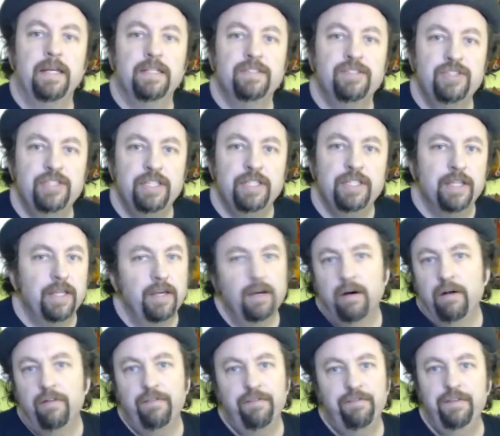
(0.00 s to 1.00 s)
SG. They
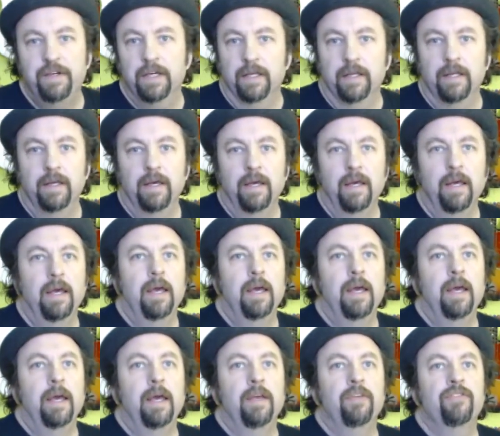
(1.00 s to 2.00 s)
all fit.
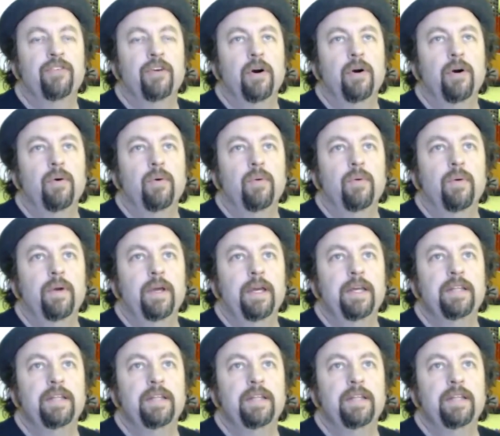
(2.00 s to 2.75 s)
So